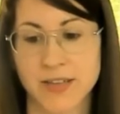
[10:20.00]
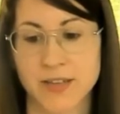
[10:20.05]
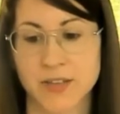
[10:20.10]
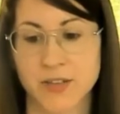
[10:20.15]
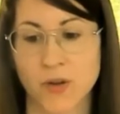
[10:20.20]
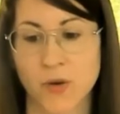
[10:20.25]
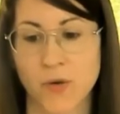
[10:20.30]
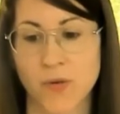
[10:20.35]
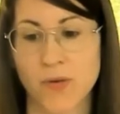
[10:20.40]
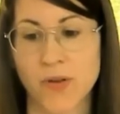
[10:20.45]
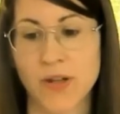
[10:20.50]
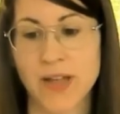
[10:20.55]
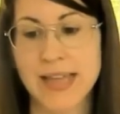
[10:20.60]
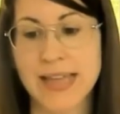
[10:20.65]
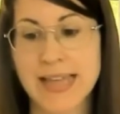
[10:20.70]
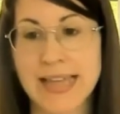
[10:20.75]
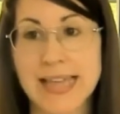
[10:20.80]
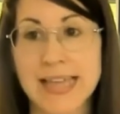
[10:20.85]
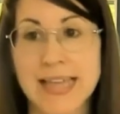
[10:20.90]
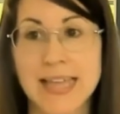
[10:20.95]
So
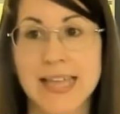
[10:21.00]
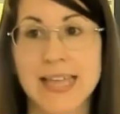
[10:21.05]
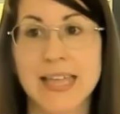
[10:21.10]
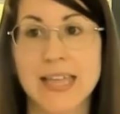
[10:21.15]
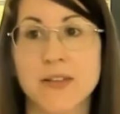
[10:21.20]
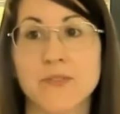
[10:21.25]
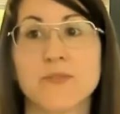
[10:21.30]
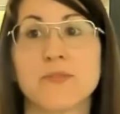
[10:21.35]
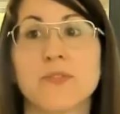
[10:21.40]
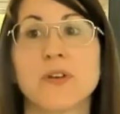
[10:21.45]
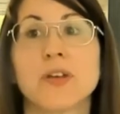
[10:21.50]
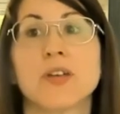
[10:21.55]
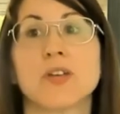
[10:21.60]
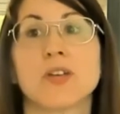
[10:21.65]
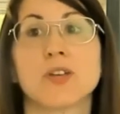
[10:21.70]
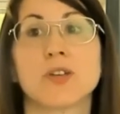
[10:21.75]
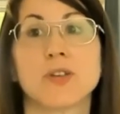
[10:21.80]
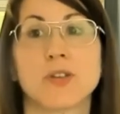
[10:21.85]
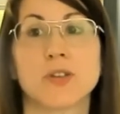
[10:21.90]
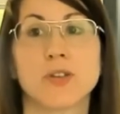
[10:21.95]
if
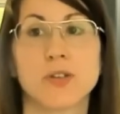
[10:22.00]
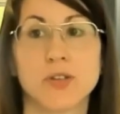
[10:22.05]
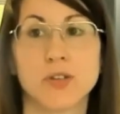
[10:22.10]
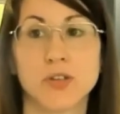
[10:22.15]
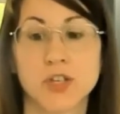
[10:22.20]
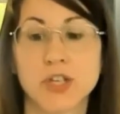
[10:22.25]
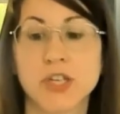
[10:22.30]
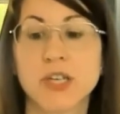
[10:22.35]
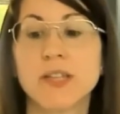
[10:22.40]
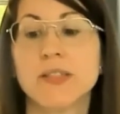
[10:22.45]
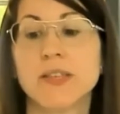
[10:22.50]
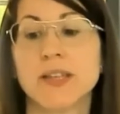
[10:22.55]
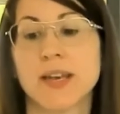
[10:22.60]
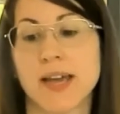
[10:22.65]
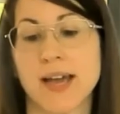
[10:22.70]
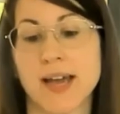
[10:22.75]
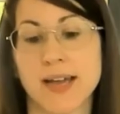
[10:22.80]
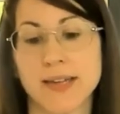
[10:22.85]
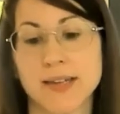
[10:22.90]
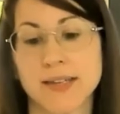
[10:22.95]
she
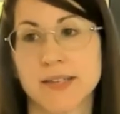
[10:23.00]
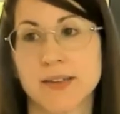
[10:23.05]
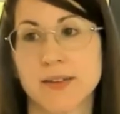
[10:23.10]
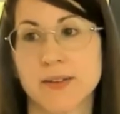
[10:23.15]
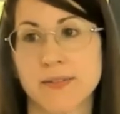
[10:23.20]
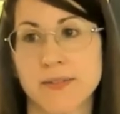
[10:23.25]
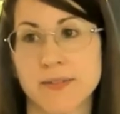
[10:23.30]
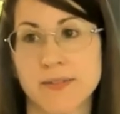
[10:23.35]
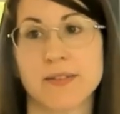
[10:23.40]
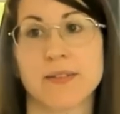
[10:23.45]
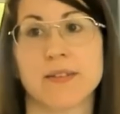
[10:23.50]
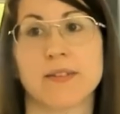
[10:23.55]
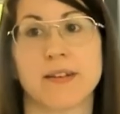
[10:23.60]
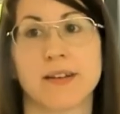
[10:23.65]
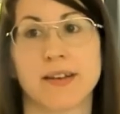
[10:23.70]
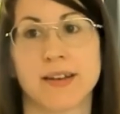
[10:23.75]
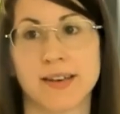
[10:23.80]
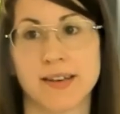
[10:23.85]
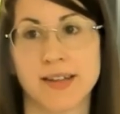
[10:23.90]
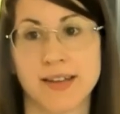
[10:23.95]
denies
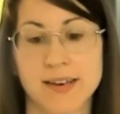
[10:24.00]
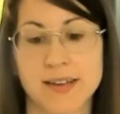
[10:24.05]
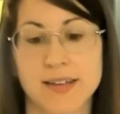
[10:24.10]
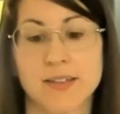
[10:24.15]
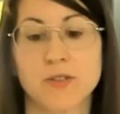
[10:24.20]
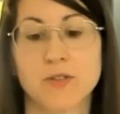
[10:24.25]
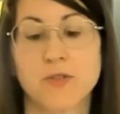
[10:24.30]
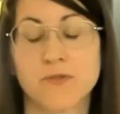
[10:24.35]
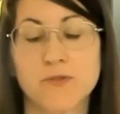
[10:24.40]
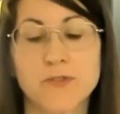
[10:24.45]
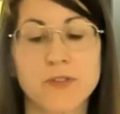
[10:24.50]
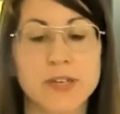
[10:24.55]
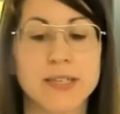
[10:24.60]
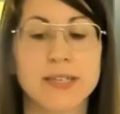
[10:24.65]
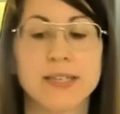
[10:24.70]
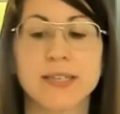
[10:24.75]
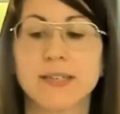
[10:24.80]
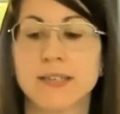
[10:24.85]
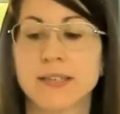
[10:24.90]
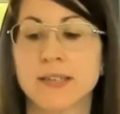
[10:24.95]
and Annette
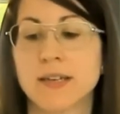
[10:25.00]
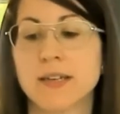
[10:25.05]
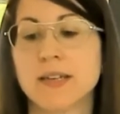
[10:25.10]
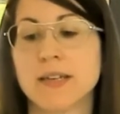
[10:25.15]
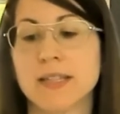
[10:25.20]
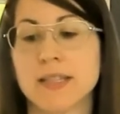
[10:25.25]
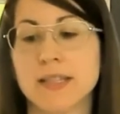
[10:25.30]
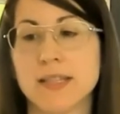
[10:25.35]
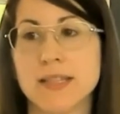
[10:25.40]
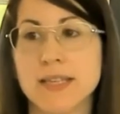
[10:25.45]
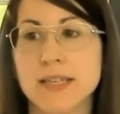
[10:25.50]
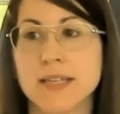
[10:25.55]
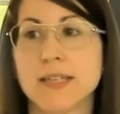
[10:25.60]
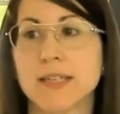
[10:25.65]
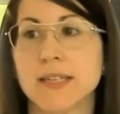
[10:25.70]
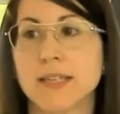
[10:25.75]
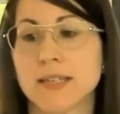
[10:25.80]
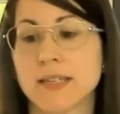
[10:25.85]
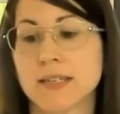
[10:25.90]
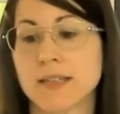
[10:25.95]
confesses, this
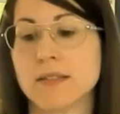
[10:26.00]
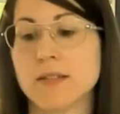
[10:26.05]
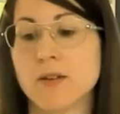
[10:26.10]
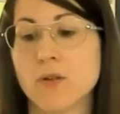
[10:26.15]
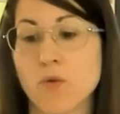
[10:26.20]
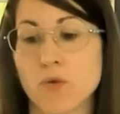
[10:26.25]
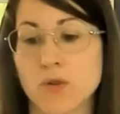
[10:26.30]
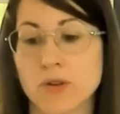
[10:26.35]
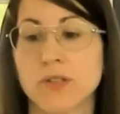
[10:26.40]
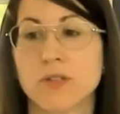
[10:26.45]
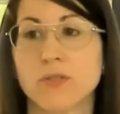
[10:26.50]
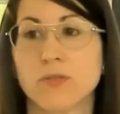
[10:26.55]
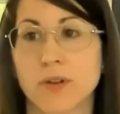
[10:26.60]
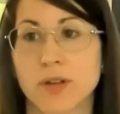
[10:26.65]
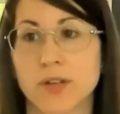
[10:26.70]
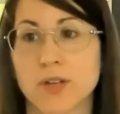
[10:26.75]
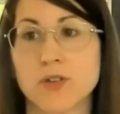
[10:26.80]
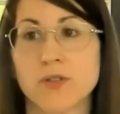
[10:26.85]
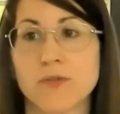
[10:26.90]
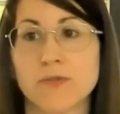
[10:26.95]
is the worst
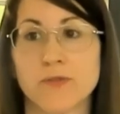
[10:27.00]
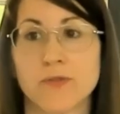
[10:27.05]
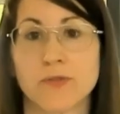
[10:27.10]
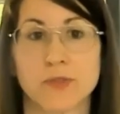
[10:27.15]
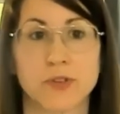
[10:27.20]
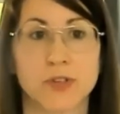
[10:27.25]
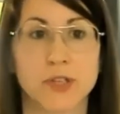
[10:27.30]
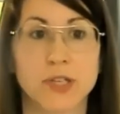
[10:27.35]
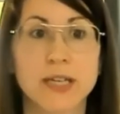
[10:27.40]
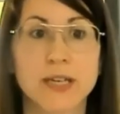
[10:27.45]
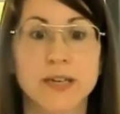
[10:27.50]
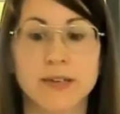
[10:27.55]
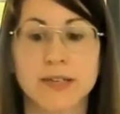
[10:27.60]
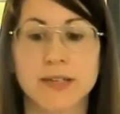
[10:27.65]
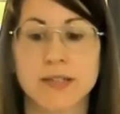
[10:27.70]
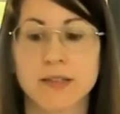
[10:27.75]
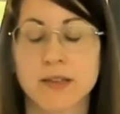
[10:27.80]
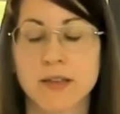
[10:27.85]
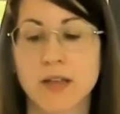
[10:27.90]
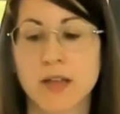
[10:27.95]
situation for
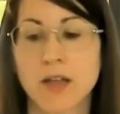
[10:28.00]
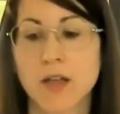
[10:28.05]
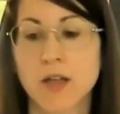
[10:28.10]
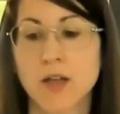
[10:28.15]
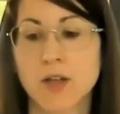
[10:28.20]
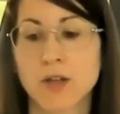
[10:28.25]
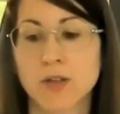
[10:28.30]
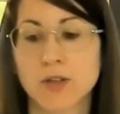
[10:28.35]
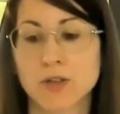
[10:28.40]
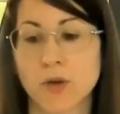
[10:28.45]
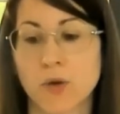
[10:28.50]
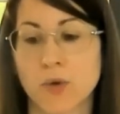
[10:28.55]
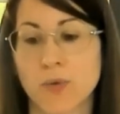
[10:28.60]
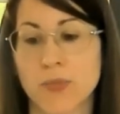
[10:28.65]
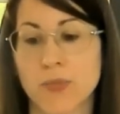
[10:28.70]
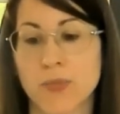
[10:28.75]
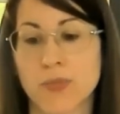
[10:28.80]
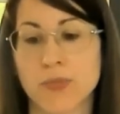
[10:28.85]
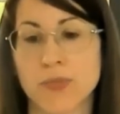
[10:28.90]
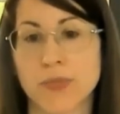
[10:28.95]
Sigrid.
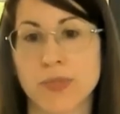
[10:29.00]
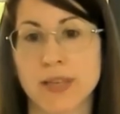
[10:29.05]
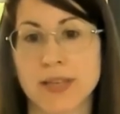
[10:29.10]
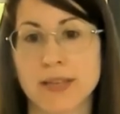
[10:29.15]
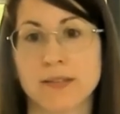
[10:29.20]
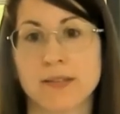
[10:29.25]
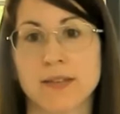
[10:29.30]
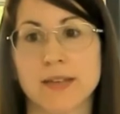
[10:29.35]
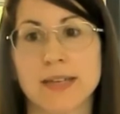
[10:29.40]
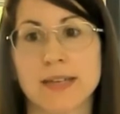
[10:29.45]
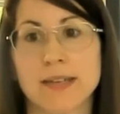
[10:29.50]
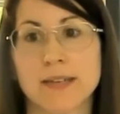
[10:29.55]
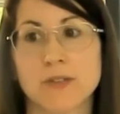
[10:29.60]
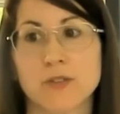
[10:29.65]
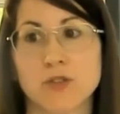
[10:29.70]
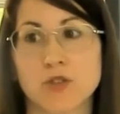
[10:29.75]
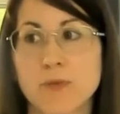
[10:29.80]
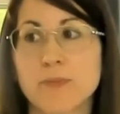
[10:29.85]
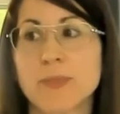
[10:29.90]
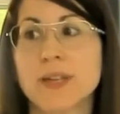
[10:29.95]
So the
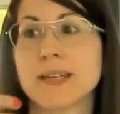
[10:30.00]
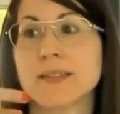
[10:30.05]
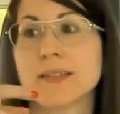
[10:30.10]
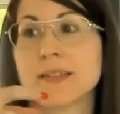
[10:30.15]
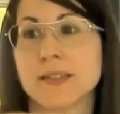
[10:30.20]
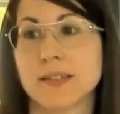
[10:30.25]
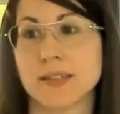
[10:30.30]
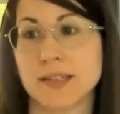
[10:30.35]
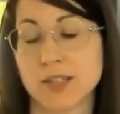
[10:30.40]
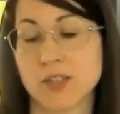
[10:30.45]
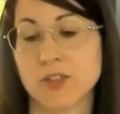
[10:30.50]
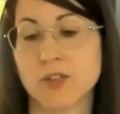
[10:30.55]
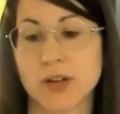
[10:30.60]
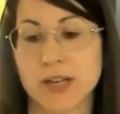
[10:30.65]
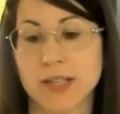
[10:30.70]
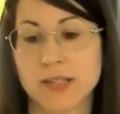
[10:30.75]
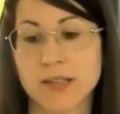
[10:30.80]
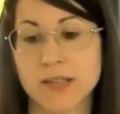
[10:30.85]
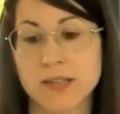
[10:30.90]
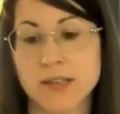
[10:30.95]
dominant
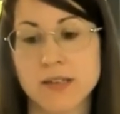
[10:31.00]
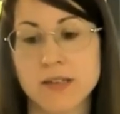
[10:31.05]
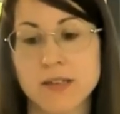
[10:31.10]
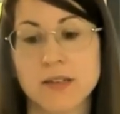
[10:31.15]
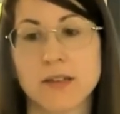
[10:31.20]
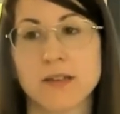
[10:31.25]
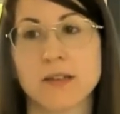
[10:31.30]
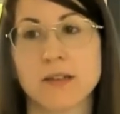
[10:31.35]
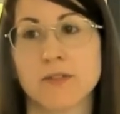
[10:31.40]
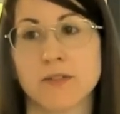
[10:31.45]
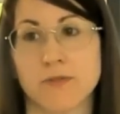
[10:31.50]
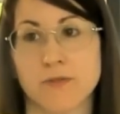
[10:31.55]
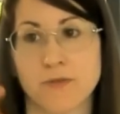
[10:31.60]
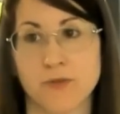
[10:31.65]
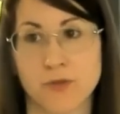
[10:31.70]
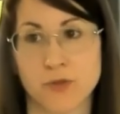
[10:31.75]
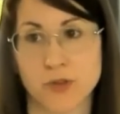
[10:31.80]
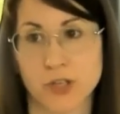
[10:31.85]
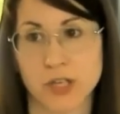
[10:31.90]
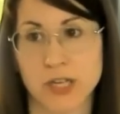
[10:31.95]
strategy
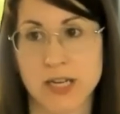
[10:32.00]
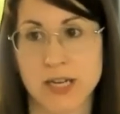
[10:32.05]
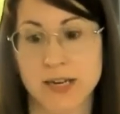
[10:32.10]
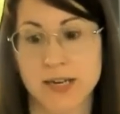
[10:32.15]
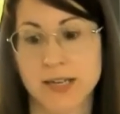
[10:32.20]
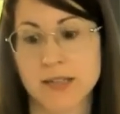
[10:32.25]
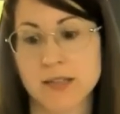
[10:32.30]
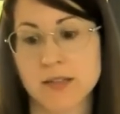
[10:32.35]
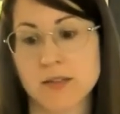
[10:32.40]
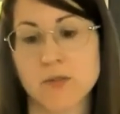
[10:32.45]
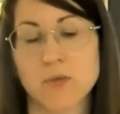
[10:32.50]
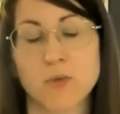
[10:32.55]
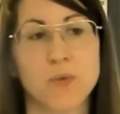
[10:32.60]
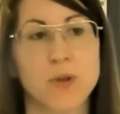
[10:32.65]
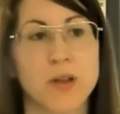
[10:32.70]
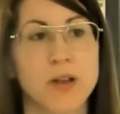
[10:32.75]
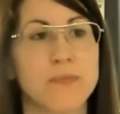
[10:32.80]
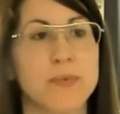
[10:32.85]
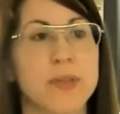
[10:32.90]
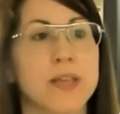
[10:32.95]
for Sigrid
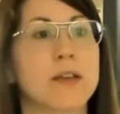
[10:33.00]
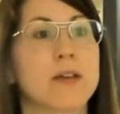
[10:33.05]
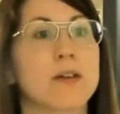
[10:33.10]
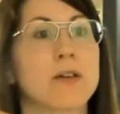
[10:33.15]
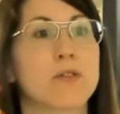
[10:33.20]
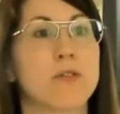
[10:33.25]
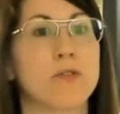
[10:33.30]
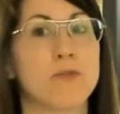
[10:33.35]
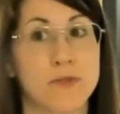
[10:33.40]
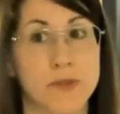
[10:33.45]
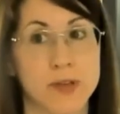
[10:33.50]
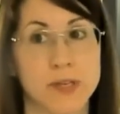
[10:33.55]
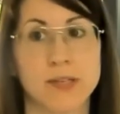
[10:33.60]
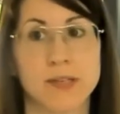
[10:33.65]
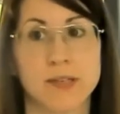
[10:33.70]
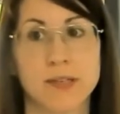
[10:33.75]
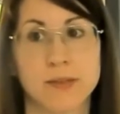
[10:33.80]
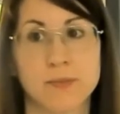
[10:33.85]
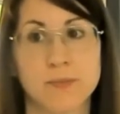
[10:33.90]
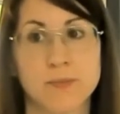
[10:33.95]
will be
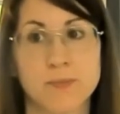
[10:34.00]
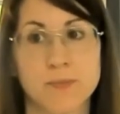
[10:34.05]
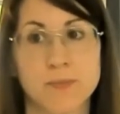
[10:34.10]
confesses,